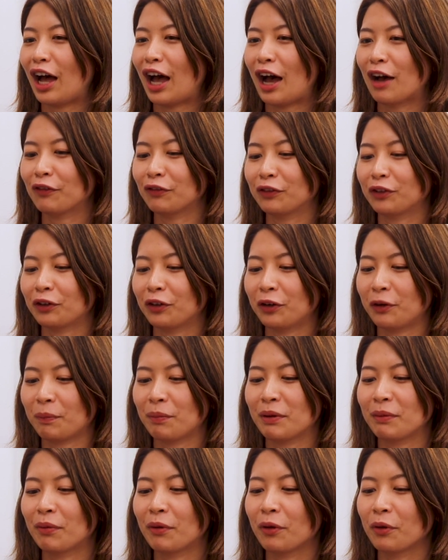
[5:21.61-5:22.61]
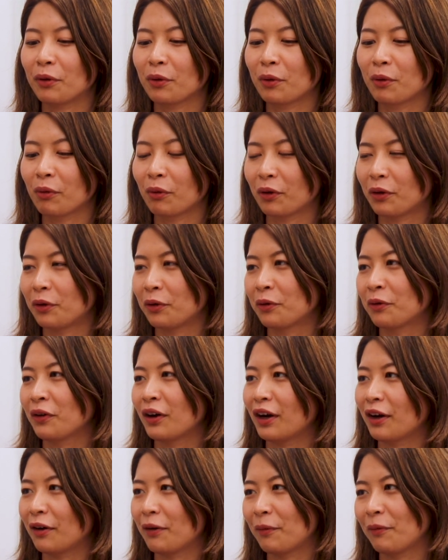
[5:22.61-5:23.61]
after people
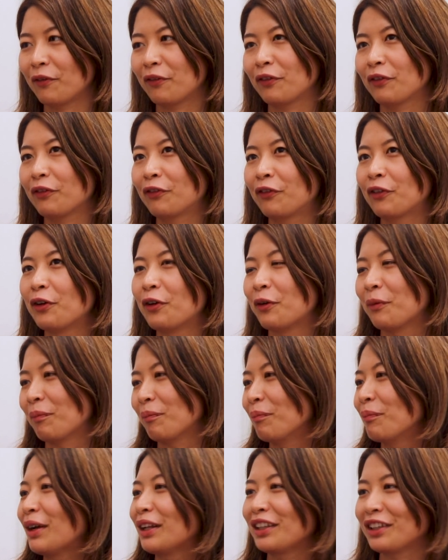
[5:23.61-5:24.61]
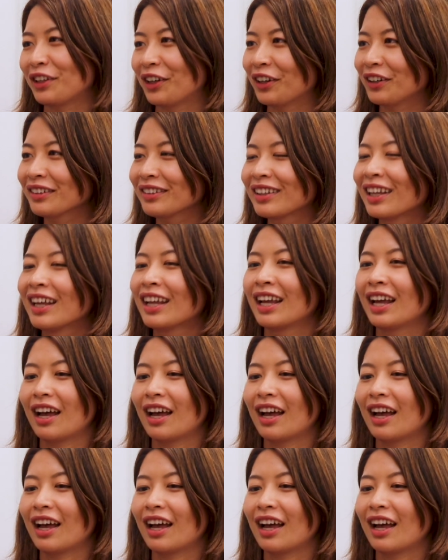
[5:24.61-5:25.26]
grow for many years.